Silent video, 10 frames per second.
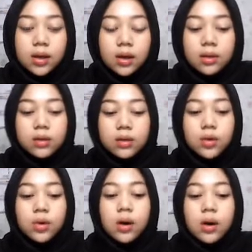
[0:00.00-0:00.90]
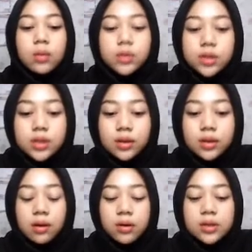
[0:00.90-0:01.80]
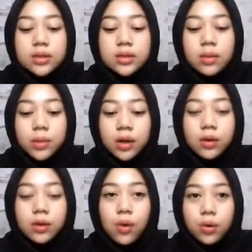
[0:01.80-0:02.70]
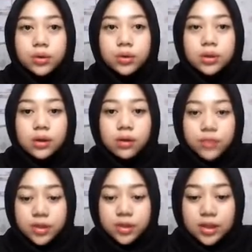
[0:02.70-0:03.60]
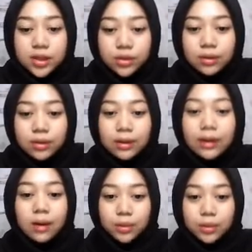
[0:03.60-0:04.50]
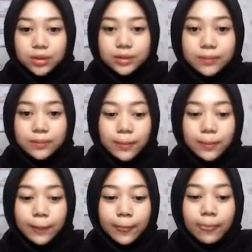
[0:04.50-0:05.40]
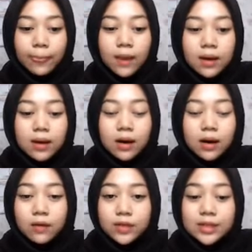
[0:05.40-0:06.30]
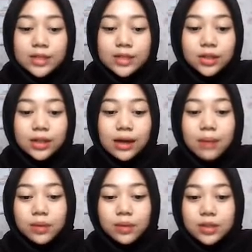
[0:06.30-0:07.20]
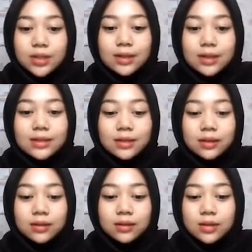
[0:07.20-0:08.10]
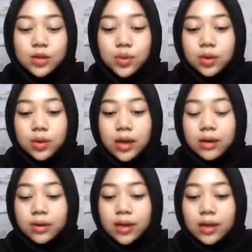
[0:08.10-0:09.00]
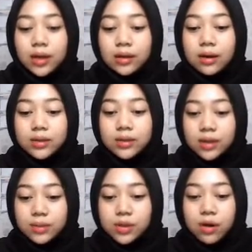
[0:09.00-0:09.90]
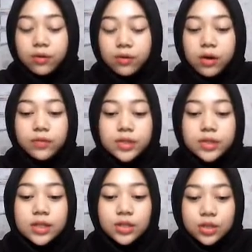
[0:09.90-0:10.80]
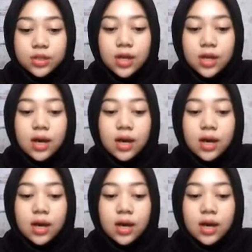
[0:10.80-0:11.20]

In the new e-commerce, there is something called conversational e-commerce. Conversational e-commerce is the dual and related concepts of conversations